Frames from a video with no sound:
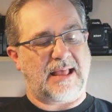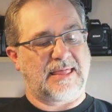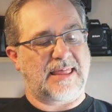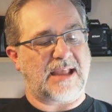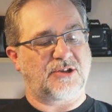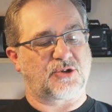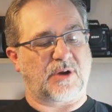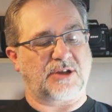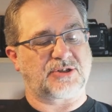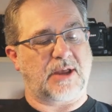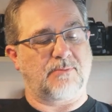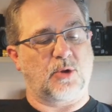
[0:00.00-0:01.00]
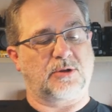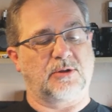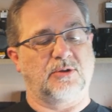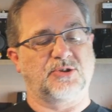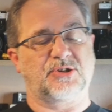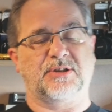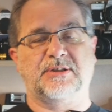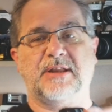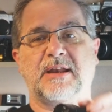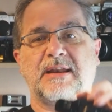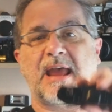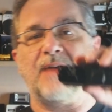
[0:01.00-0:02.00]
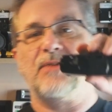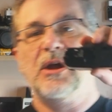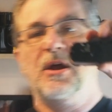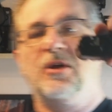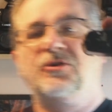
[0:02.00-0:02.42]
later XA models didn't have,